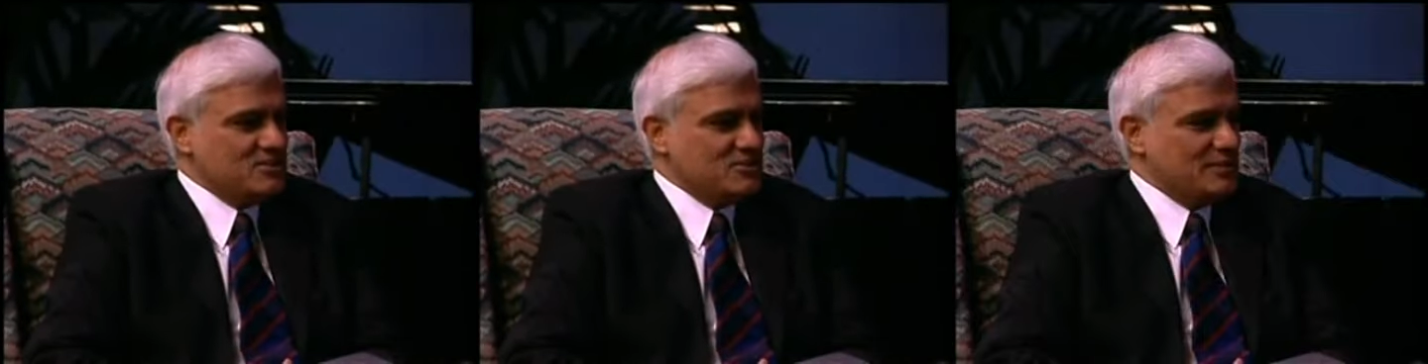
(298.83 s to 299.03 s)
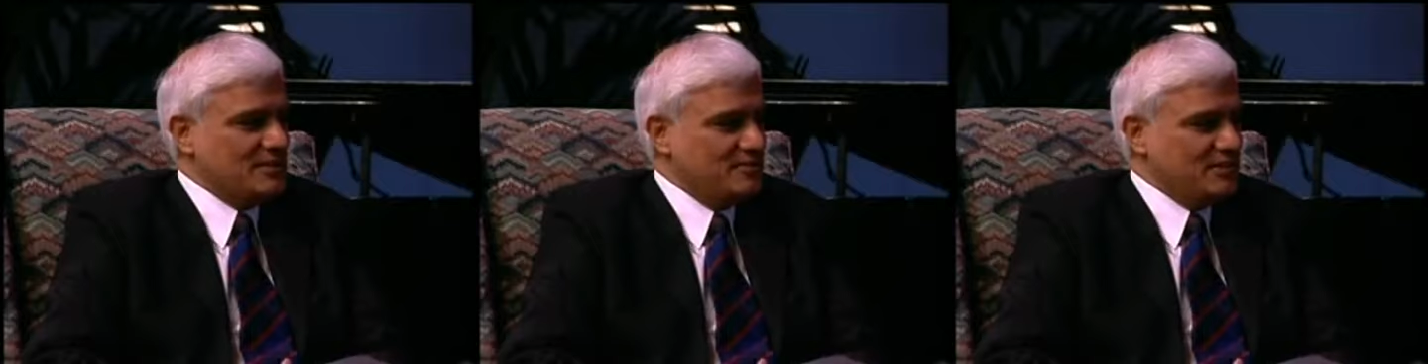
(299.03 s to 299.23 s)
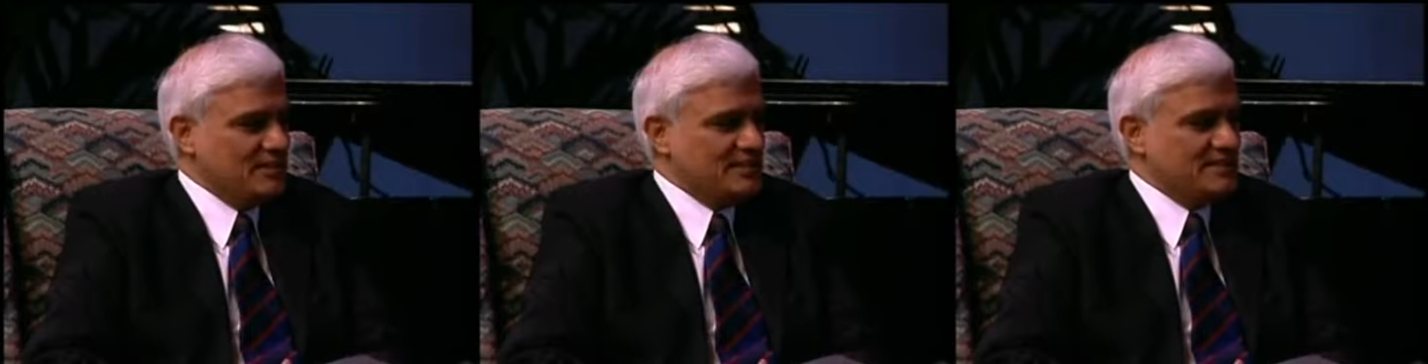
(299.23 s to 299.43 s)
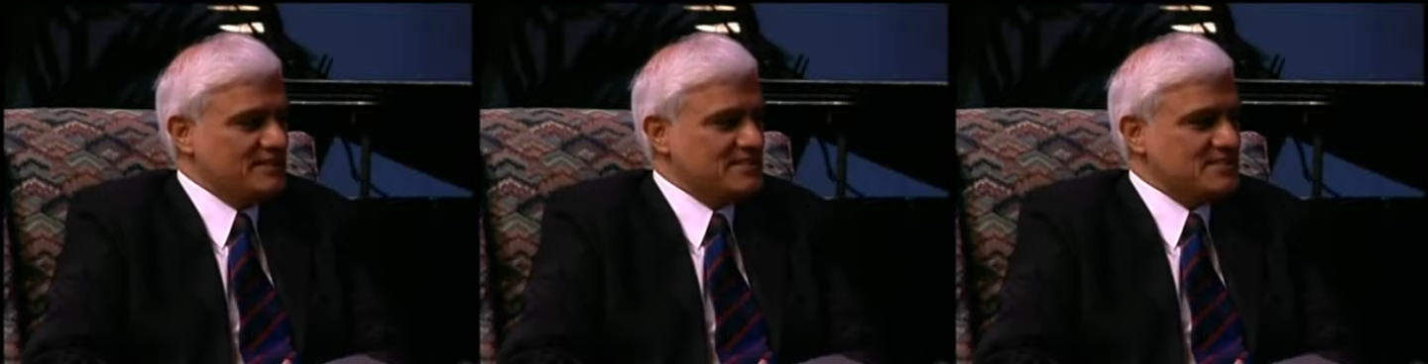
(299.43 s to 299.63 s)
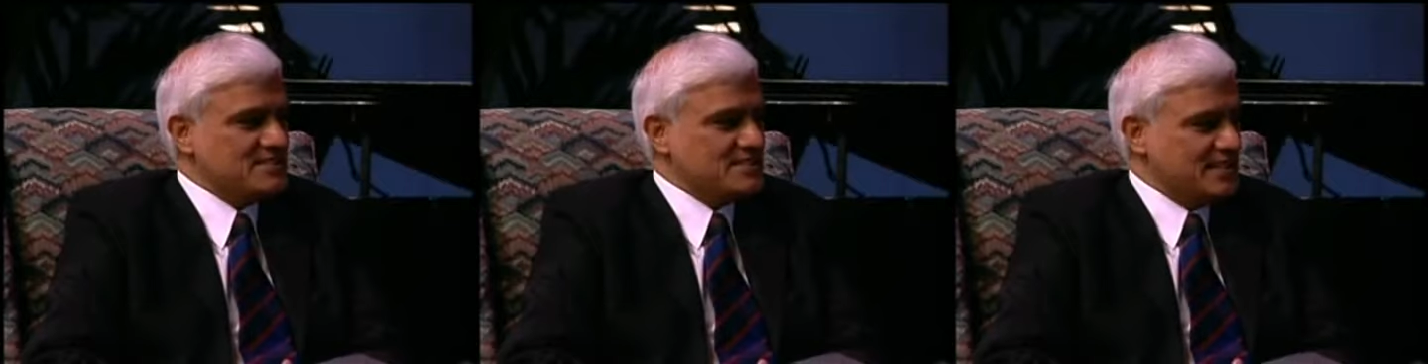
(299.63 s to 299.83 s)
to even
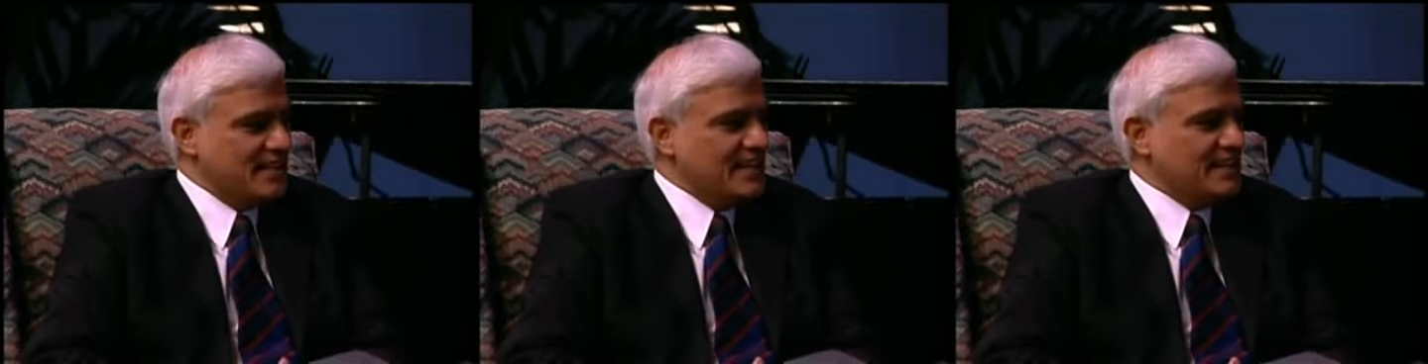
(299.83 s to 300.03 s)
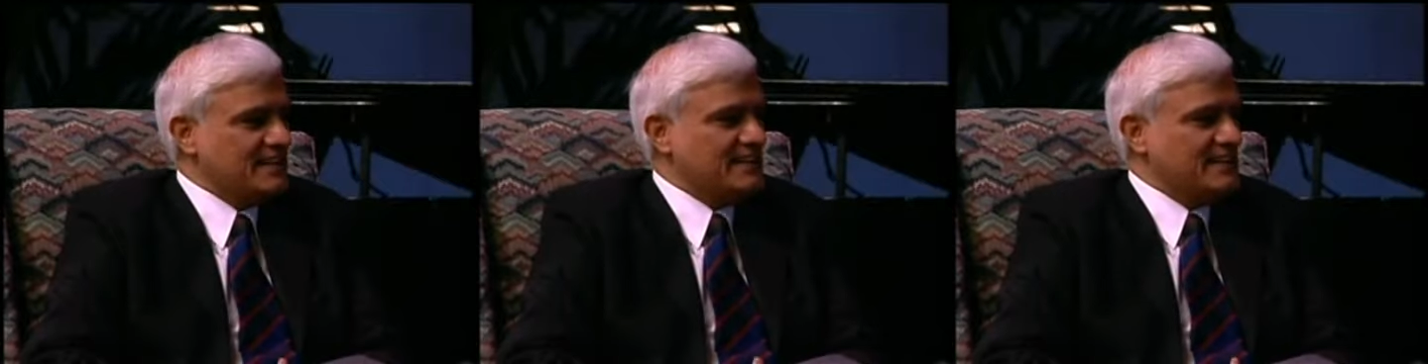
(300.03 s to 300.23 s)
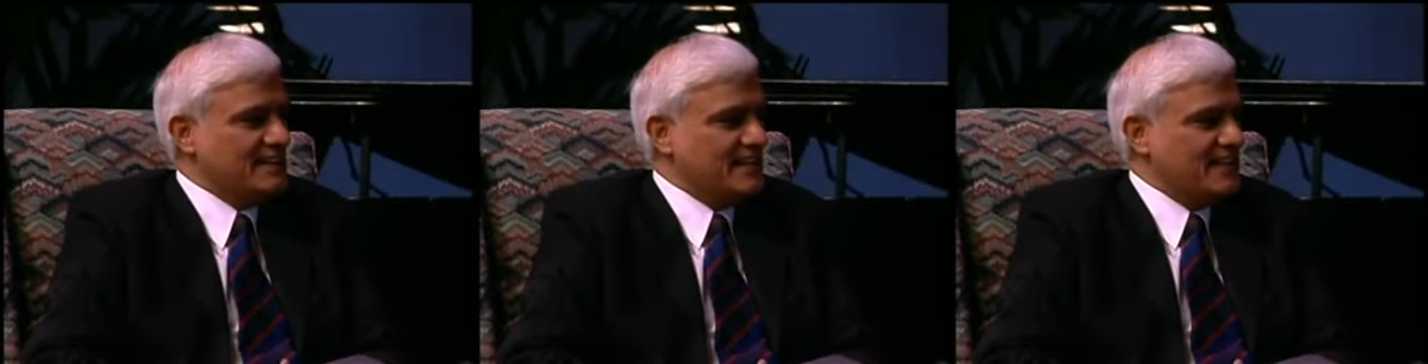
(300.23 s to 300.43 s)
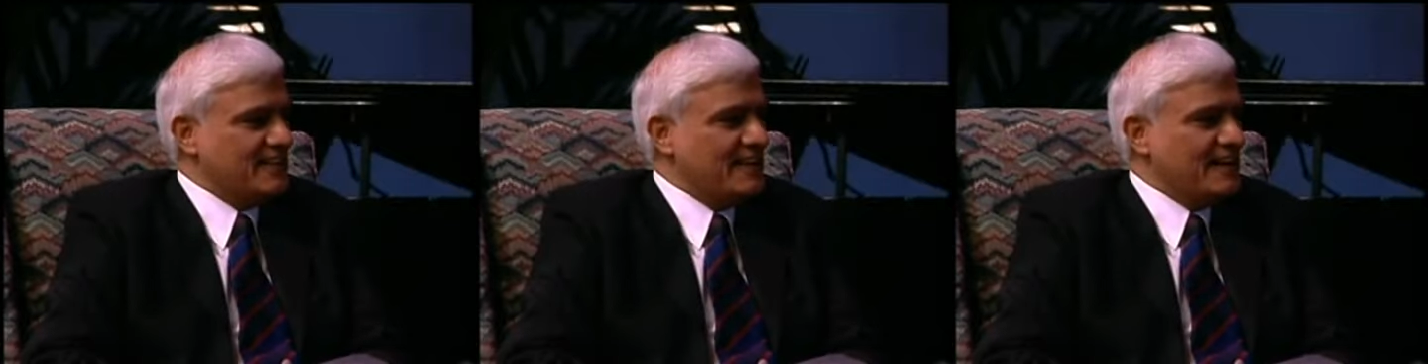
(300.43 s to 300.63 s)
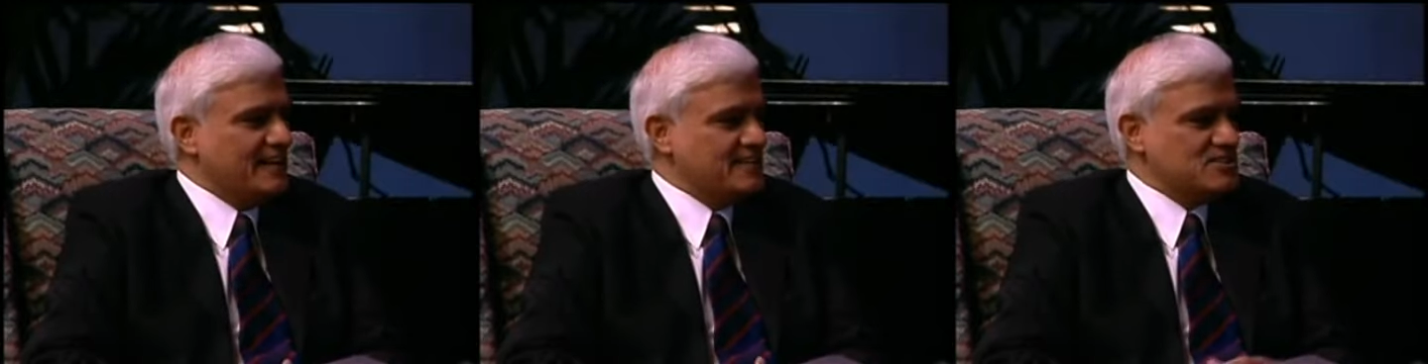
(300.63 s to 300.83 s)
say anything like
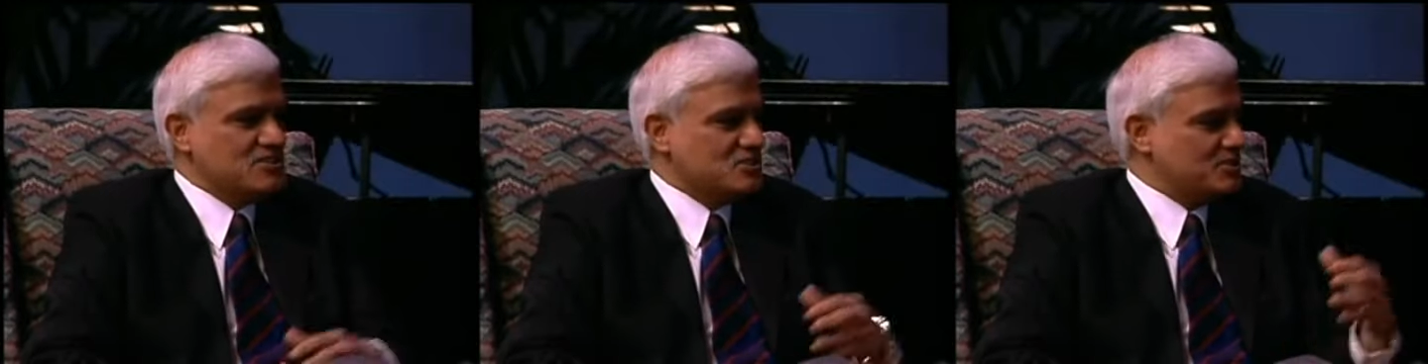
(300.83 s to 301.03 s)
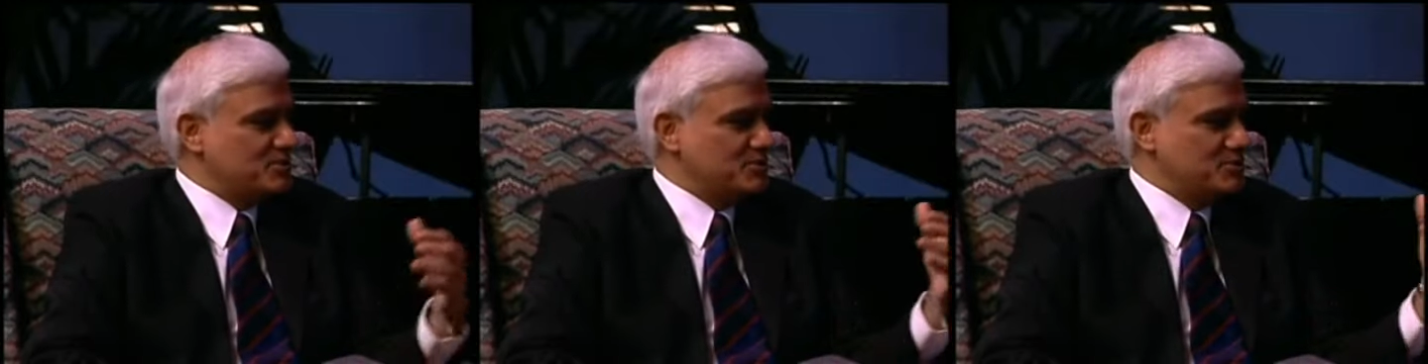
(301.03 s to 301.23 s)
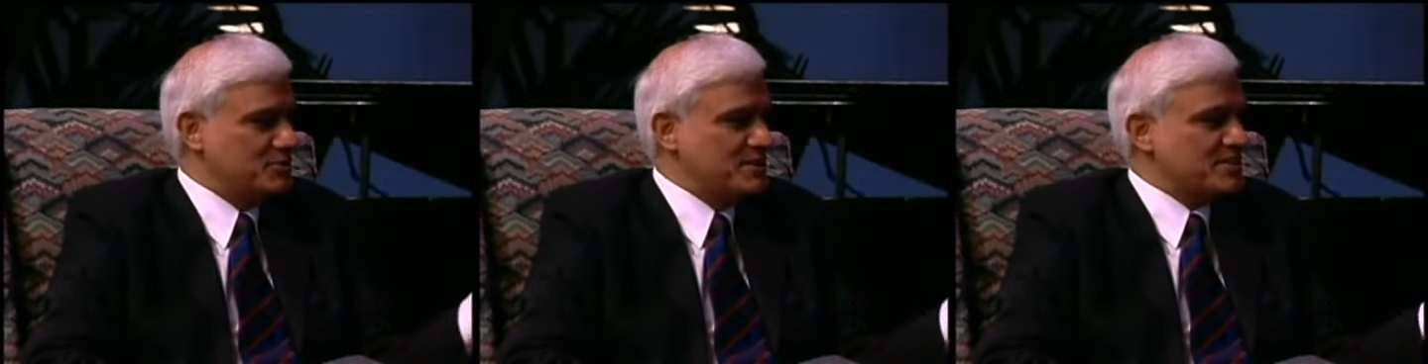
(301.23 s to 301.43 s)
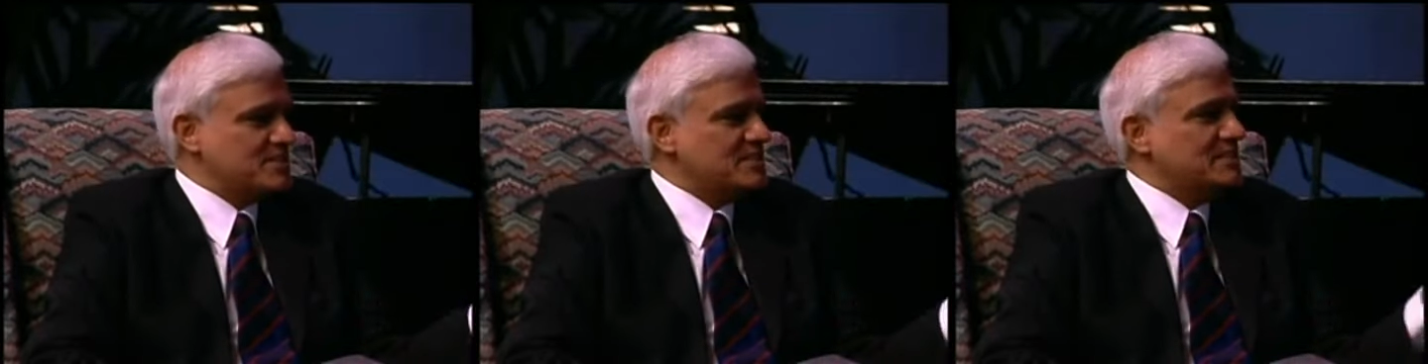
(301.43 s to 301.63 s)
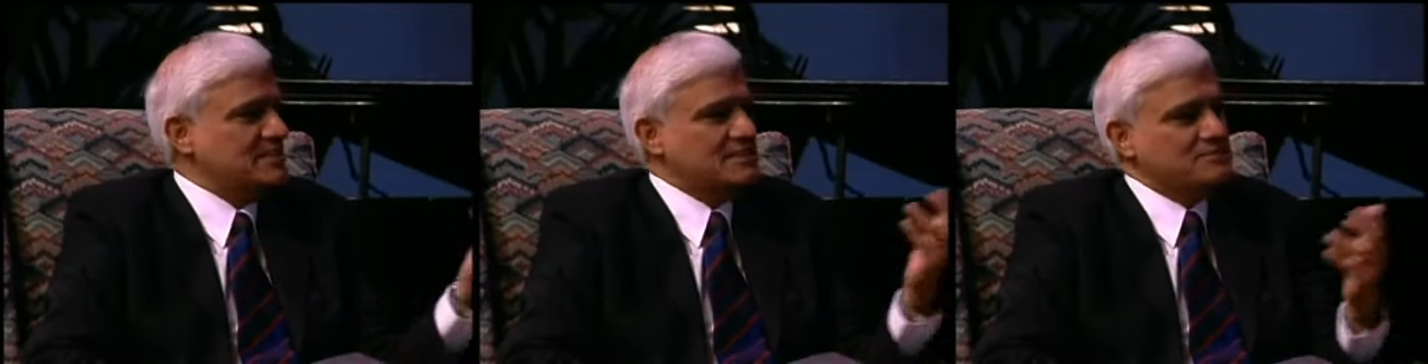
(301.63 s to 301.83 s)
that is to risk